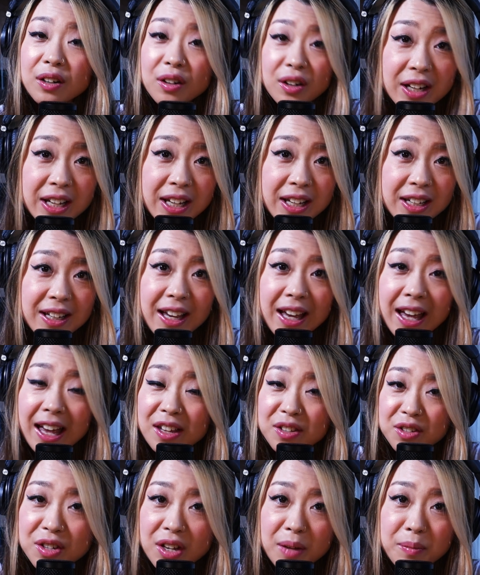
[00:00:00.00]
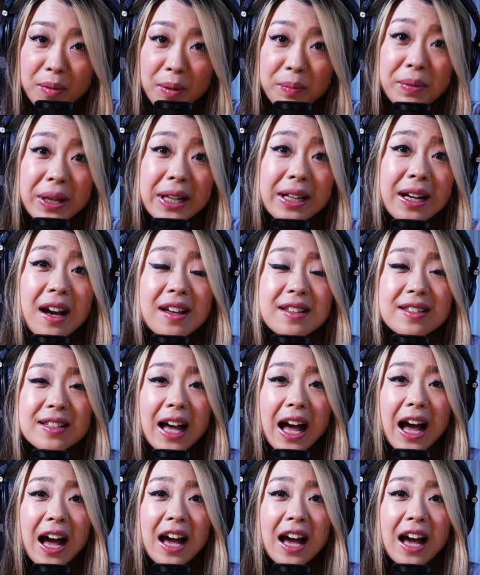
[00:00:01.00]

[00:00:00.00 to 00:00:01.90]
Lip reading: Greek, and German, because